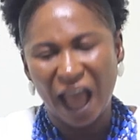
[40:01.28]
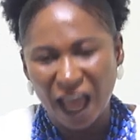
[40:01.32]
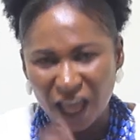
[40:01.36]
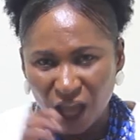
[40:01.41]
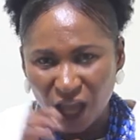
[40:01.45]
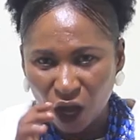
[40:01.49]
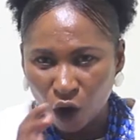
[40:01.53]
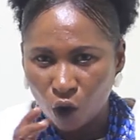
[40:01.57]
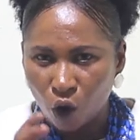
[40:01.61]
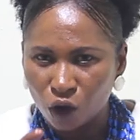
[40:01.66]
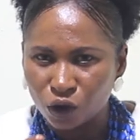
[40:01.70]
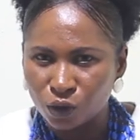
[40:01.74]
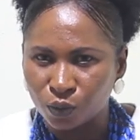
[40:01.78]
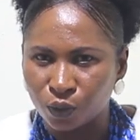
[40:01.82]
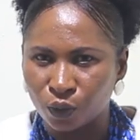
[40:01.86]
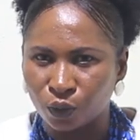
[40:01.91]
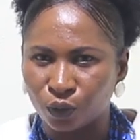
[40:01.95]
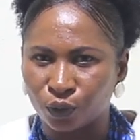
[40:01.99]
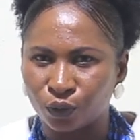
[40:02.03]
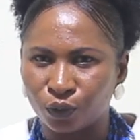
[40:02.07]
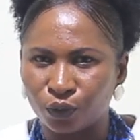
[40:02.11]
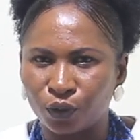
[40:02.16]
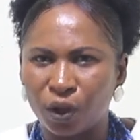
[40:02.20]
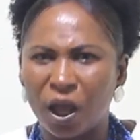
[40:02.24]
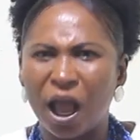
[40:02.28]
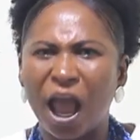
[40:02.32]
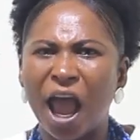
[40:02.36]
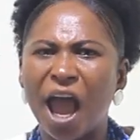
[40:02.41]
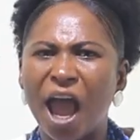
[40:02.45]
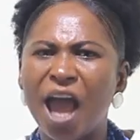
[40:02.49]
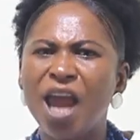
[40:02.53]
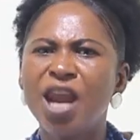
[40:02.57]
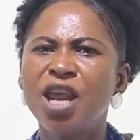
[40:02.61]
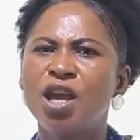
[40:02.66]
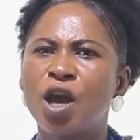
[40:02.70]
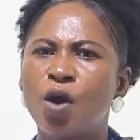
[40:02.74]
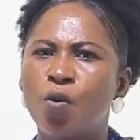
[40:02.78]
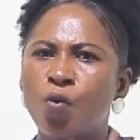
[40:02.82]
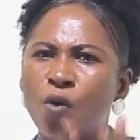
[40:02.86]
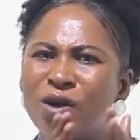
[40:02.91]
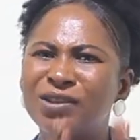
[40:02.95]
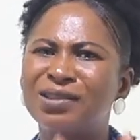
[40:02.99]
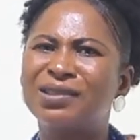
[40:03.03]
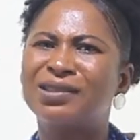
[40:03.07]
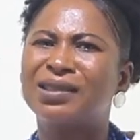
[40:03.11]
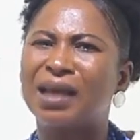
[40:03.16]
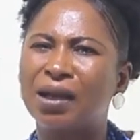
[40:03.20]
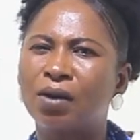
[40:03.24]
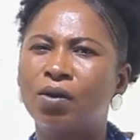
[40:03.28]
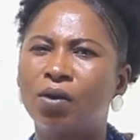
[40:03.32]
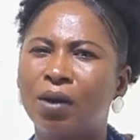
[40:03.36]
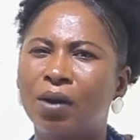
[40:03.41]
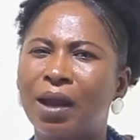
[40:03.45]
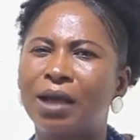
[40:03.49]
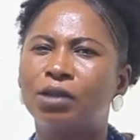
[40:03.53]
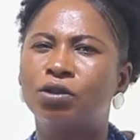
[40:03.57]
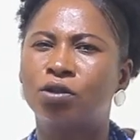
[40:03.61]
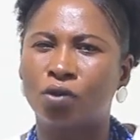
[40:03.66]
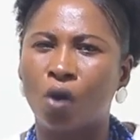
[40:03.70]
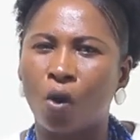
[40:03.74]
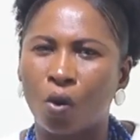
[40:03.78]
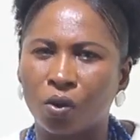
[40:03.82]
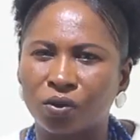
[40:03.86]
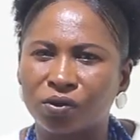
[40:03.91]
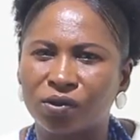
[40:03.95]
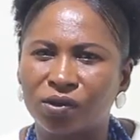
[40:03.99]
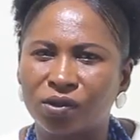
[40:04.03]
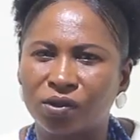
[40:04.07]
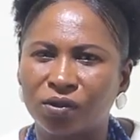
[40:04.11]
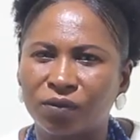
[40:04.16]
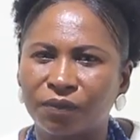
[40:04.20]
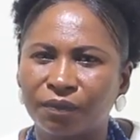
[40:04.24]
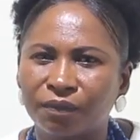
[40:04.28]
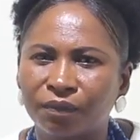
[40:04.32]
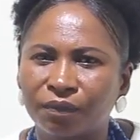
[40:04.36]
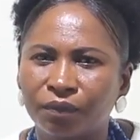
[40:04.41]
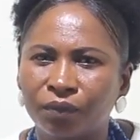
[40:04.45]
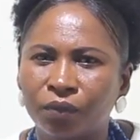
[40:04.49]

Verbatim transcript: eye gospel any ye what secular songs